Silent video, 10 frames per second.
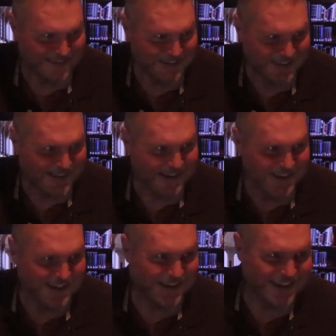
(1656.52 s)

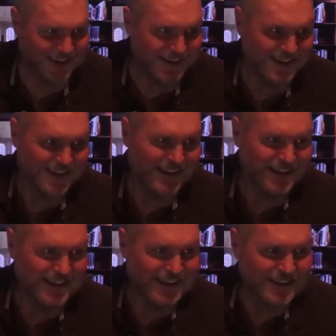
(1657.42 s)

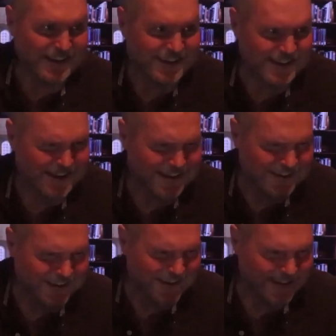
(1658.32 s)

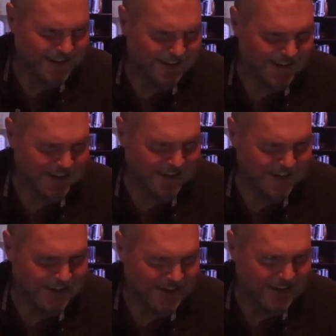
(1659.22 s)

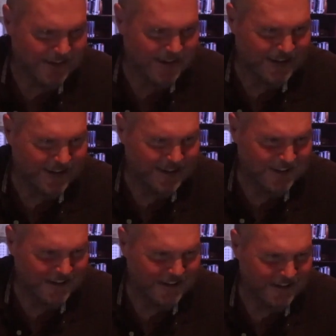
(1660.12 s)

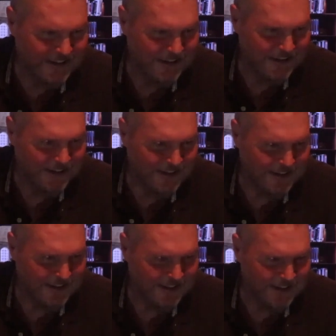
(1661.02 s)

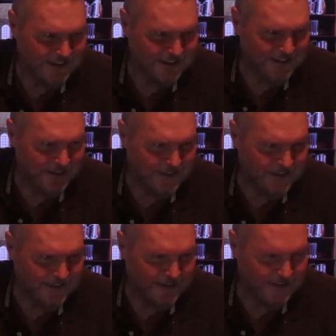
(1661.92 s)

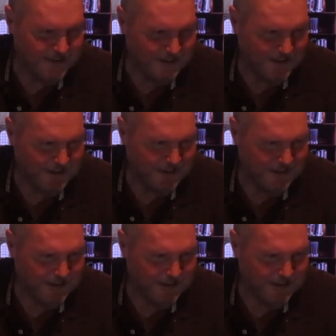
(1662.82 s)
[no speech]